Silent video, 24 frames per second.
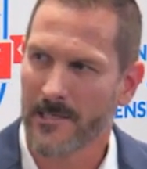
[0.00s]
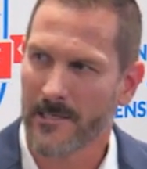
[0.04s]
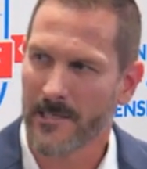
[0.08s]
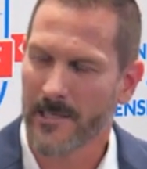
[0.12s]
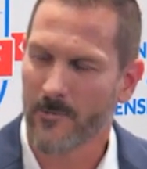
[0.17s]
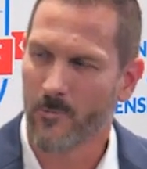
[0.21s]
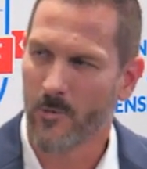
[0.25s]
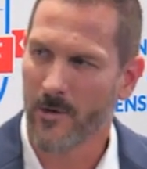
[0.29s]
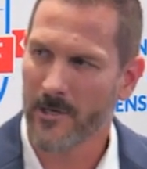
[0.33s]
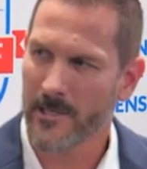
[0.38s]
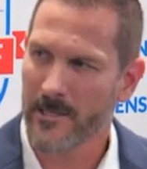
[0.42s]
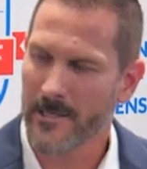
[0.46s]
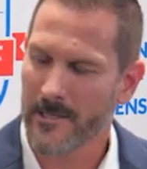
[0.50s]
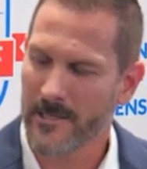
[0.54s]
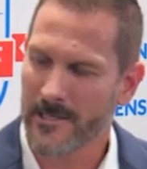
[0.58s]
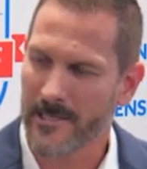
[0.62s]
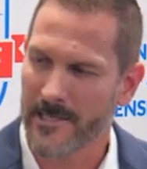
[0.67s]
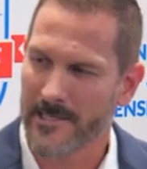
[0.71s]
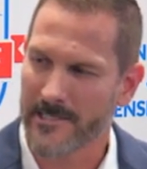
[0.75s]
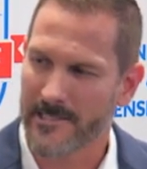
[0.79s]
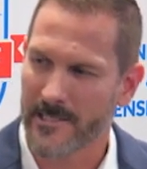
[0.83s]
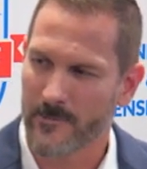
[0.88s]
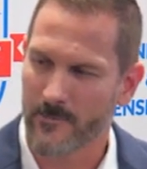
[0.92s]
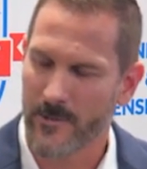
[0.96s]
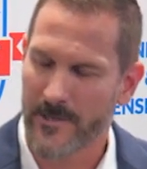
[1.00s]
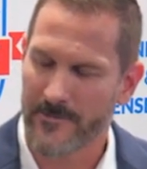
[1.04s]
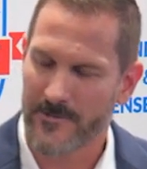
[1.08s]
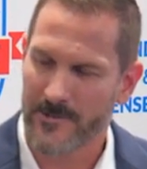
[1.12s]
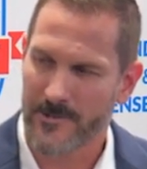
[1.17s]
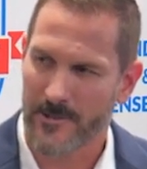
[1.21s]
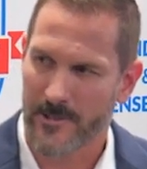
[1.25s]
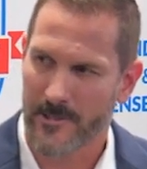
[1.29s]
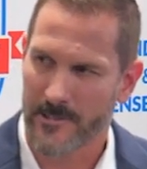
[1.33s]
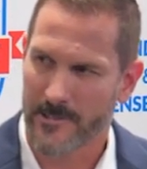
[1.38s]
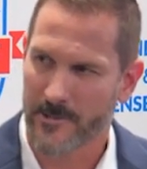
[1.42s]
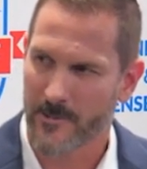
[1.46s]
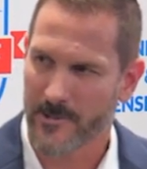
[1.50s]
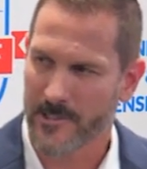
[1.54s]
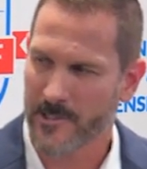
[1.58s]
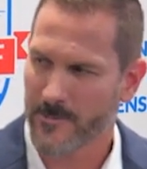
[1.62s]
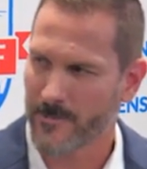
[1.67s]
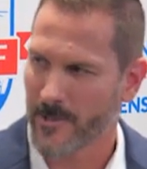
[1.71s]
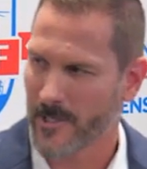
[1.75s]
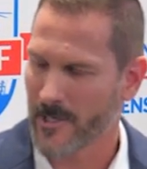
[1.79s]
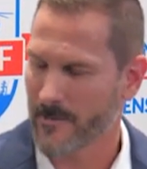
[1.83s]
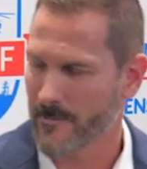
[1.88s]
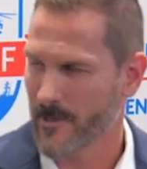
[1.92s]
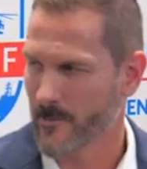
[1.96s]
And one of the things that we've started to
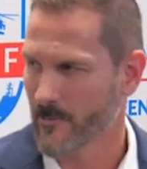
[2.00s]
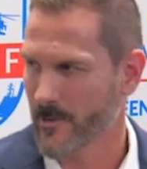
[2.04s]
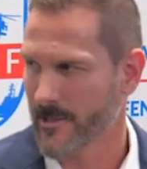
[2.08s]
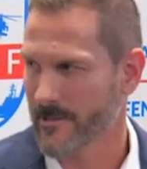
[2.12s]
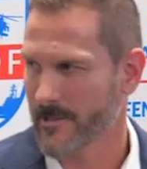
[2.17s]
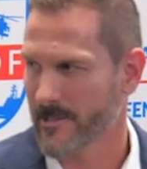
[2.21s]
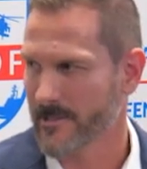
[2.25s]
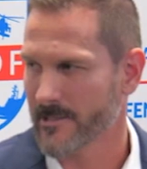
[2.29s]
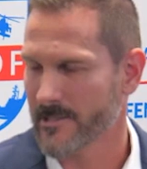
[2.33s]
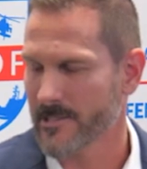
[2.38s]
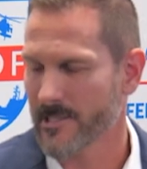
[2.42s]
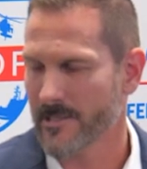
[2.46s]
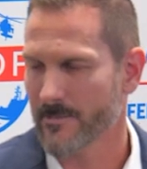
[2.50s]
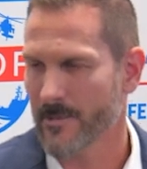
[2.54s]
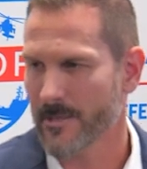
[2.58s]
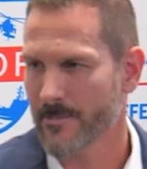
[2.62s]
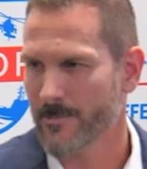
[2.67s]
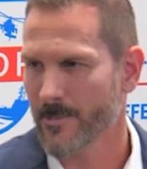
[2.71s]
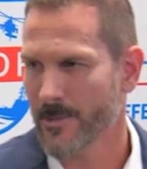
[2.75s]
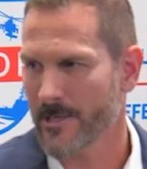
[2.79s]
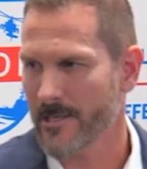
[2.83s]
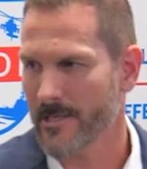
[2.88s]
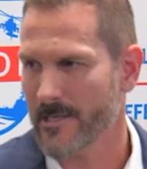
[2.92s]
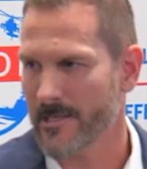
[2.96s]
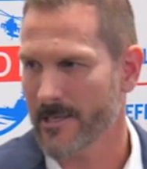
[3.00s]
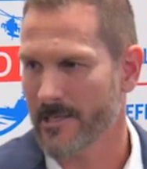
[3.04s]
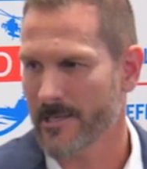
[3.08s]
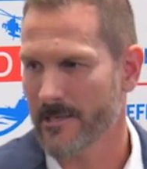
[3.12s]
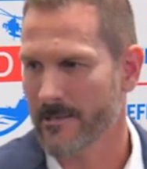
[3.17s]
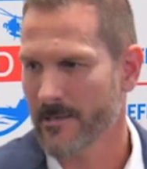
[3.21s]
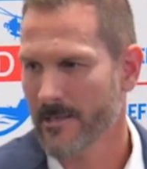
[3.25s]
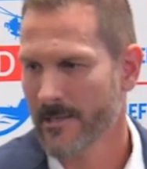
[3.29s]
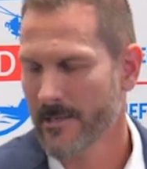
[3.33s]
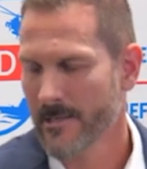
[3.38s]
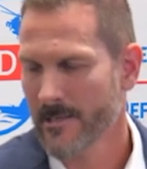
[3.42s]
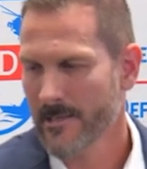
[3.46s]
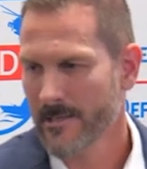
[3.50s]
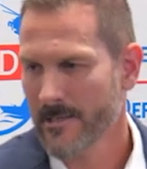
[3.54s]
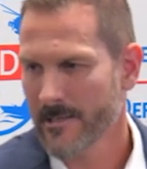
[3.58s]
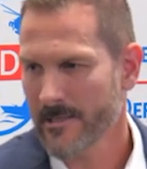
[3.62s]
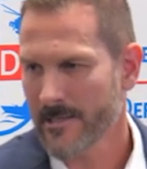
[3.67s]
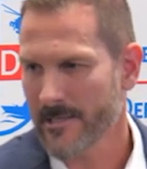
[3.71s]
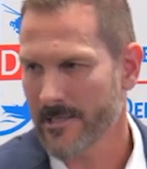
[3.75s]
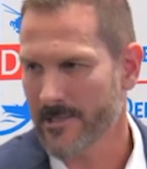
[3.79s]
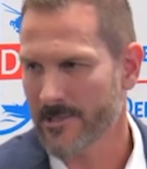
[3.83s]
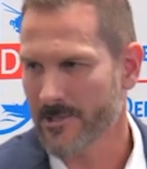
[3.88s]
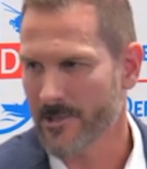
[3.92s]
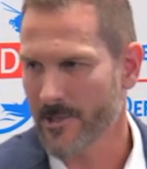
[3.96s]
experiment with in CBP
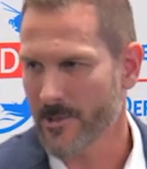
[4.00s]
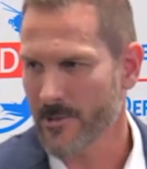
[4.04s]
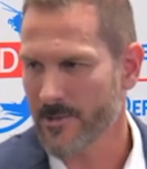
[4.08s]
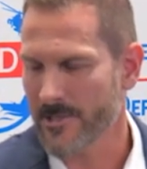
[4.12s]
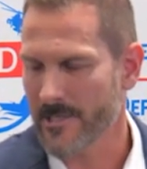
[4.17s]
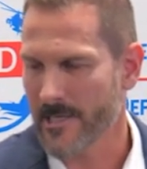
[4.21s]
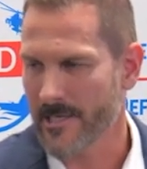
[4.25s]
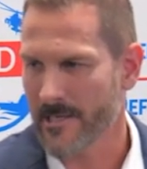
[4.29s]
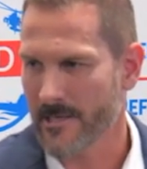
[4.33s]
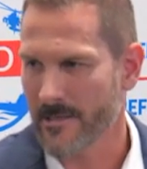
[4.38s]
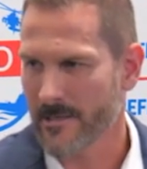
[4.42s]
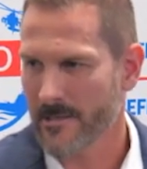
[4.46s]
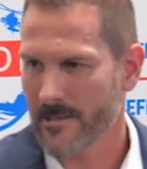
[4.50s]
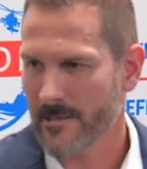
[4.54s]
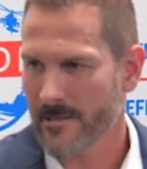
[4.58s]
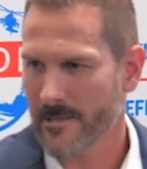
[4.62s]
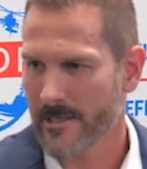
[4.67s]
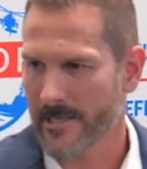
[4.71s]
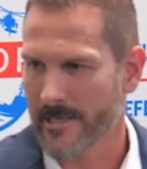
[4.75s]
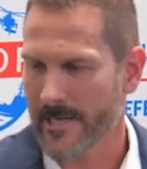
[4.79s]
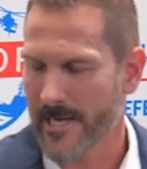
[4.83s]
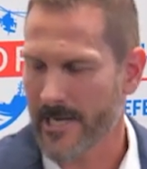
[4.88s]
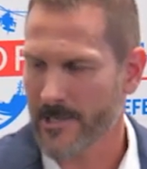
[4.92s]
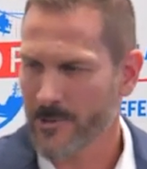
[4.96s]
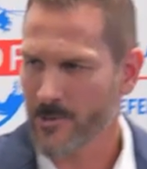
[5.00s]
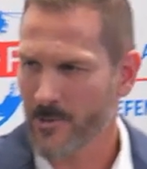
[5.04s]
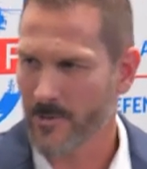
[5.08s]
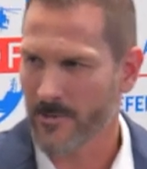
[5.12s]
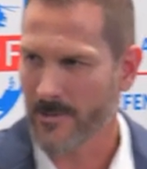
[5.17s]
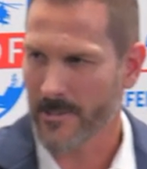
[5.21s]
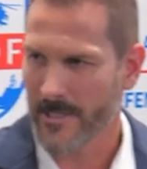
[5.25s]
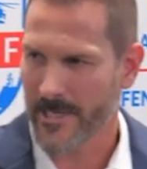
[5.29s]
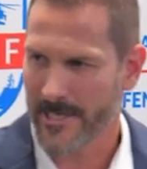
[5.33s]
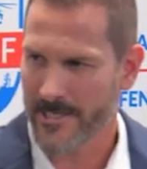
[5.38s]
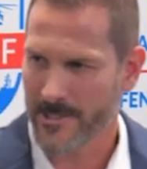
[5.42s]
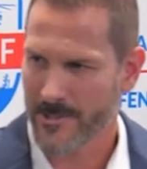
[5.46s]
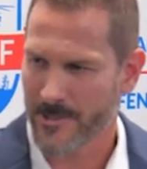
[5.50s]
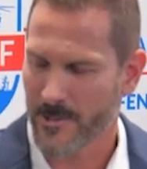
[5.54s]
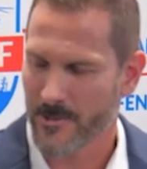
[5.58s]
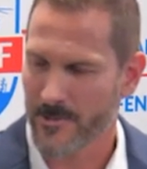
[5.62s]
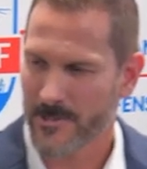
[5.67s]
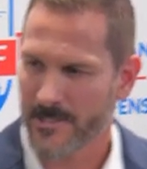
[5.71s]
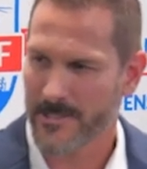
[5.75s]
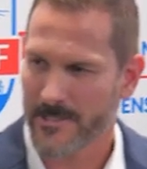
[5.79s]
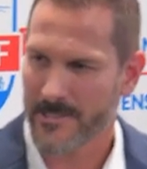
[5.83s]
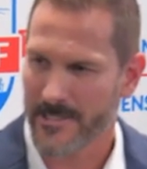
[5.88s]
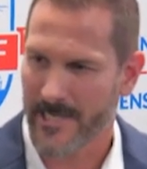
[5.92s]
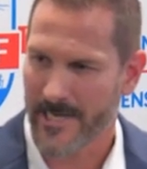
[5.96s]
is using an actual ISO
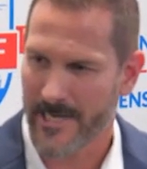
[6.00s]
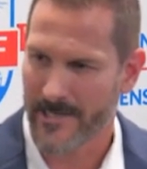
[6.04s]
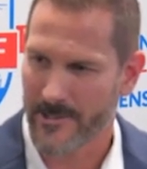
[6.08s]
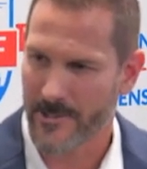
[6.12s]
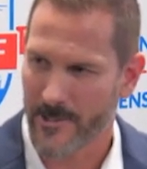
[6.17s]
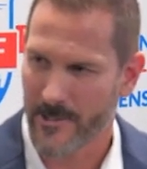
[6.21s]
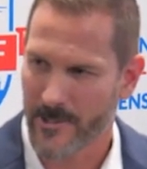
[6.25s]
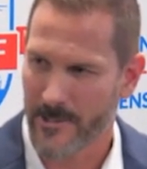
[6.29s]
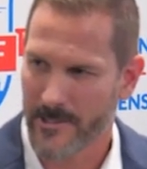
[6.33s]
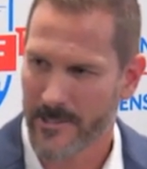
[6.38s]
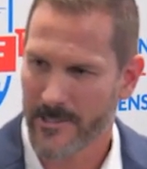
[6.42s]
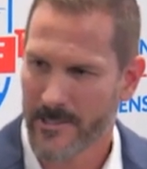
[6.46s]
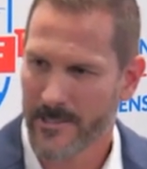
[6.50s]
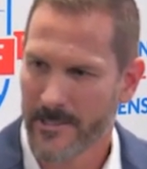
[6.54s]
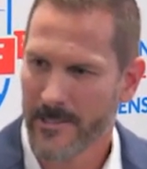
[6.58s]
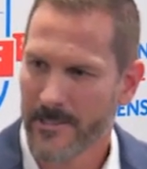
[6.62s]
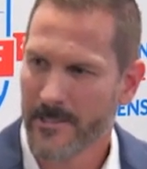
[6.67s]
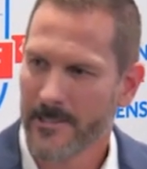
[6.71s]
standard,